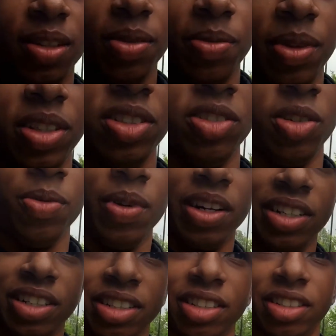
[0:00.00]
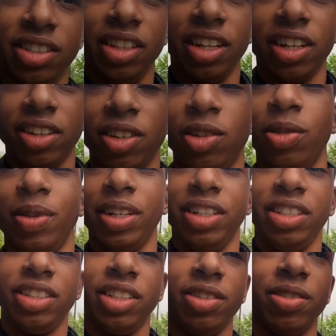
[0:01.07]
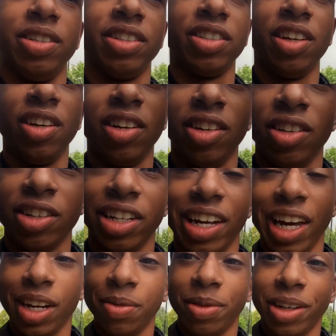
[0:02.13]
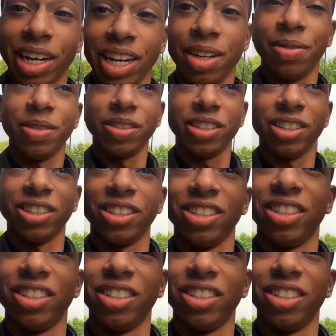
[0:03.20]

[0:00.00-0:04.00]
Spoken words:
Make sure nobody is throwing away any cigarettes. Oh, look at the animal. Animal's here.